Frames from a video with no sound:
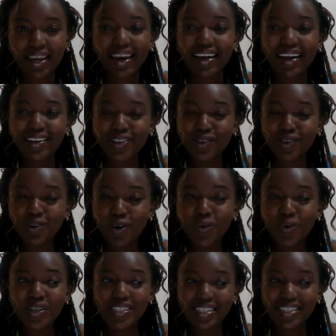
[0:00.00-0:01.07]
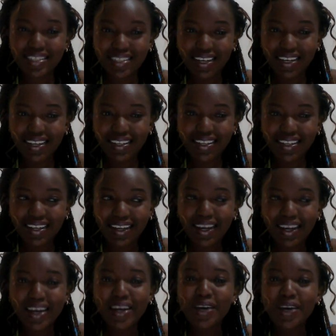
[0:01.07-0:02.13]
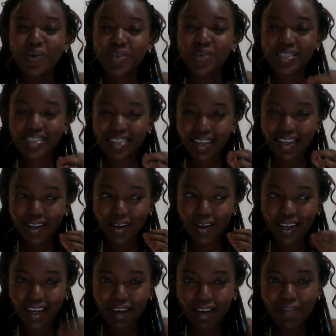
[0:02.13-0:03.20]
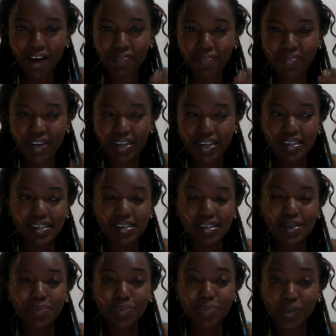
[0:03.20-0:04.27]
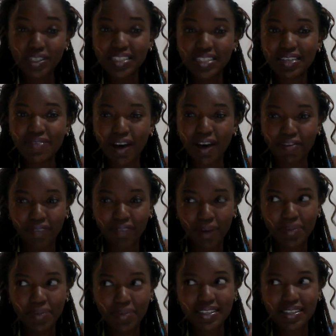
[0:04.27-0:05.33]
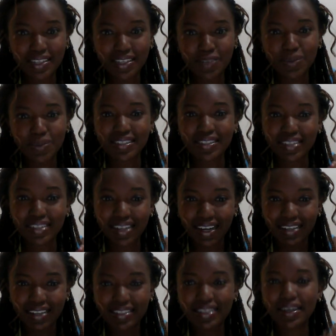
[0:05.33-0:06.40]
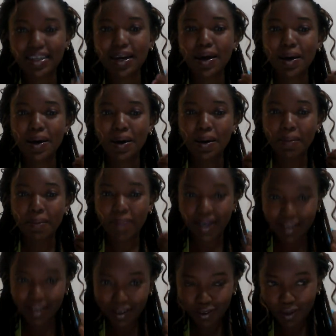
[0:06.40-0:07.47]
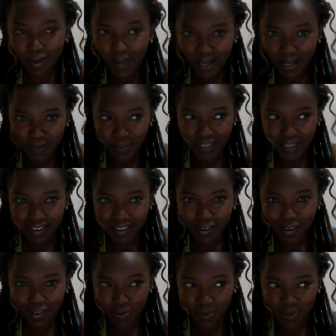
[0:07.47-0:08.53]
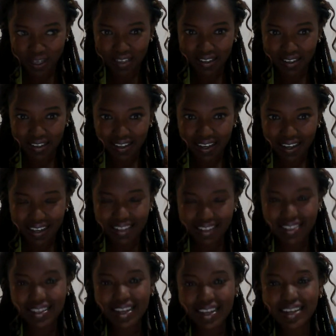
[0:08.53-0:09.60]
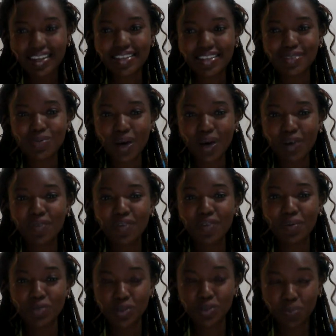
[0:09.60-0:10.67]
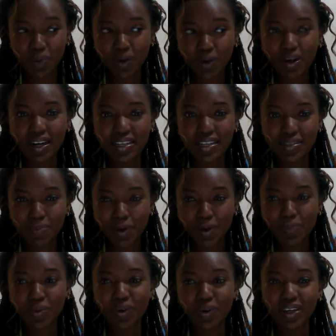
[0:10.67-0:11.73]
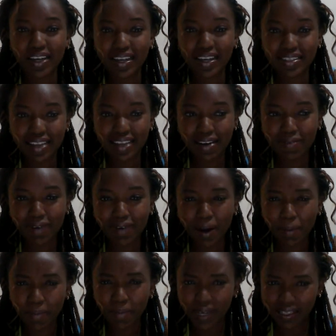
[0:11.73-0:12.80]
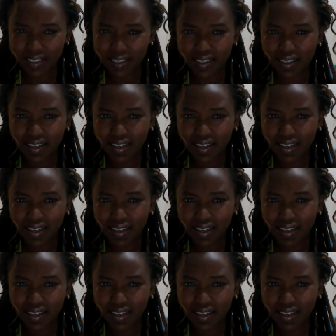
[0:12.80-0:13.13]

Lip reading: And you know what he said? He gave a very positive, affirming statement regarding my kingdom husband to be. And he said he's one of the most purest people he has ever met.